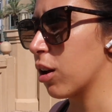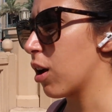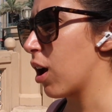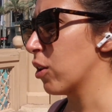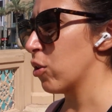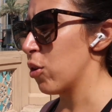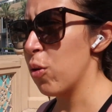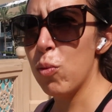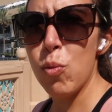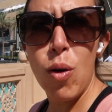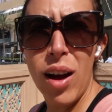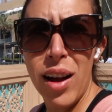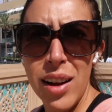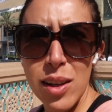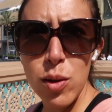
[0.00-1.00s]
I don't know
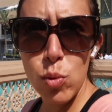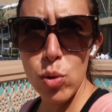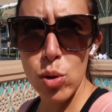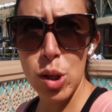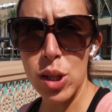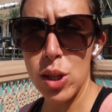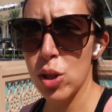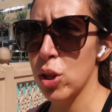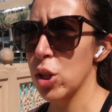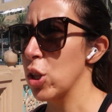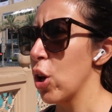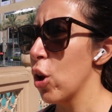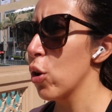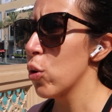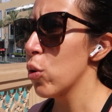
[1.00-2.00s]
why the water is
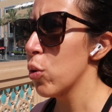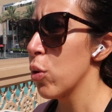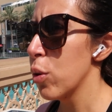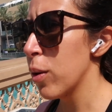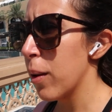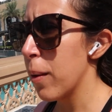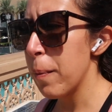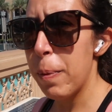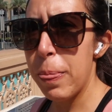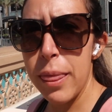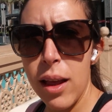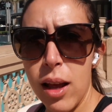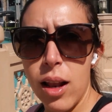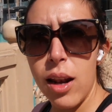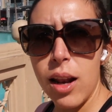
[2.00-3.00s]
so
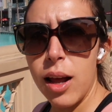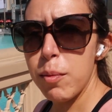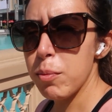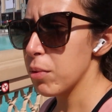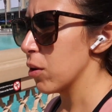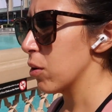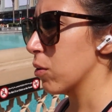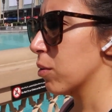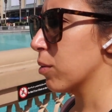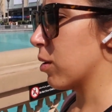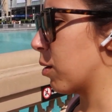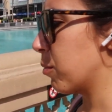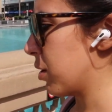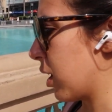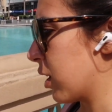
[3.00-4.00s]
light blue.
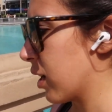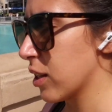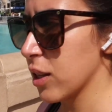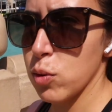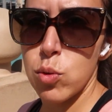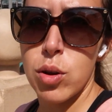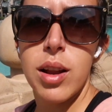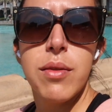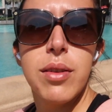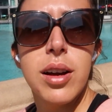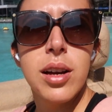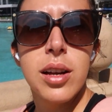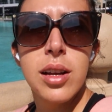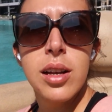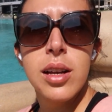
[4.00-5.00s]
I mean, I guess it's whatever
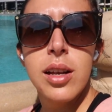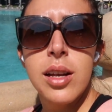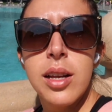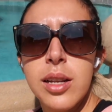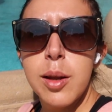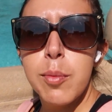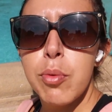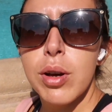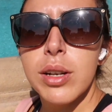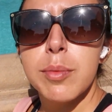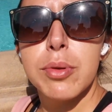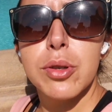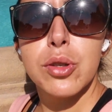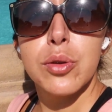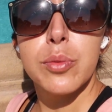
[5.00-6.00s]
they put at the
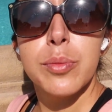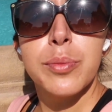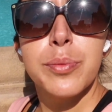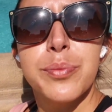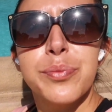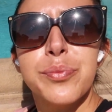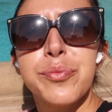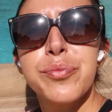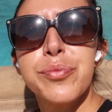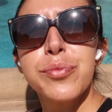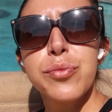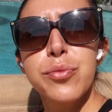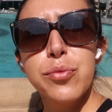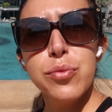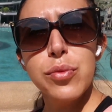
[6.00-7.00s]
bottom.
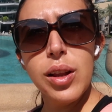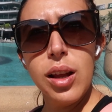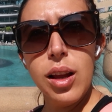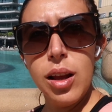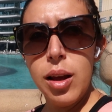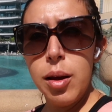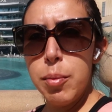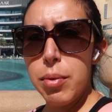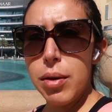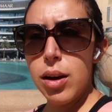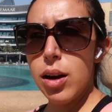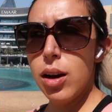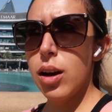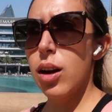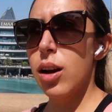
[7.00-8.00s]

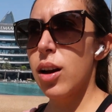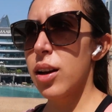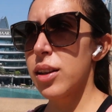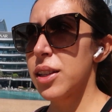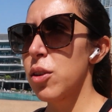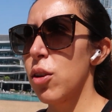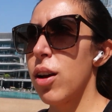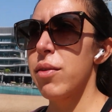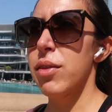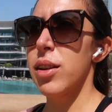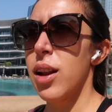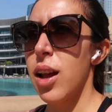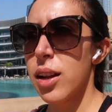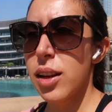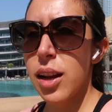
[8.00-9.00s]
But I still haven't
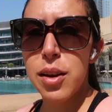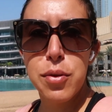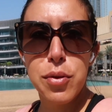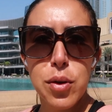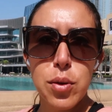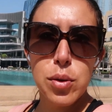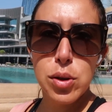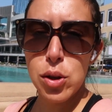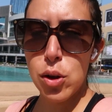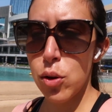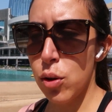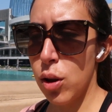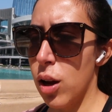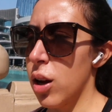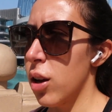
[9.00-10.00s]
had any food,
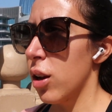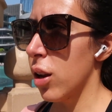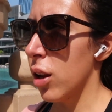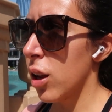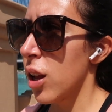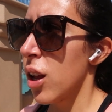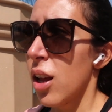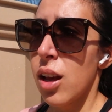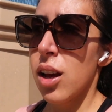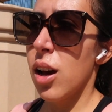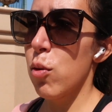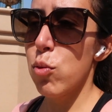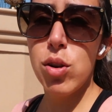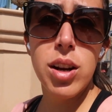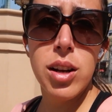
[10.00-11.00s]
so I,
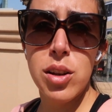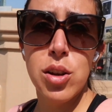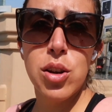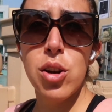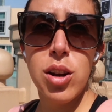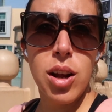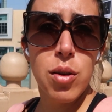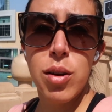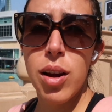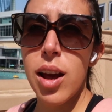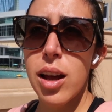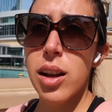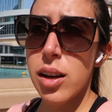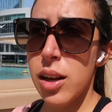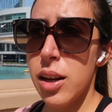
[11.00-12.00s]
I really need to go now
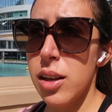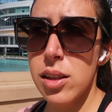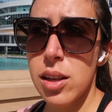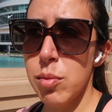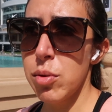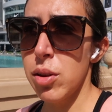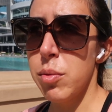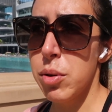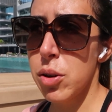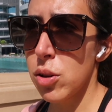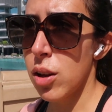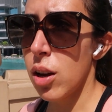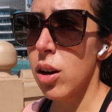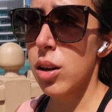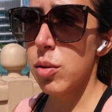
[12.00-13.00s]
and eat something because
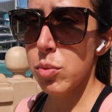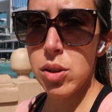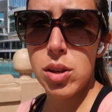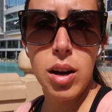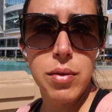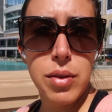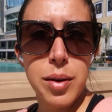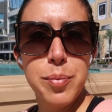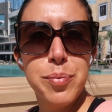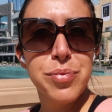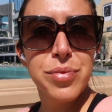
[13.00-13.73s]
I am starving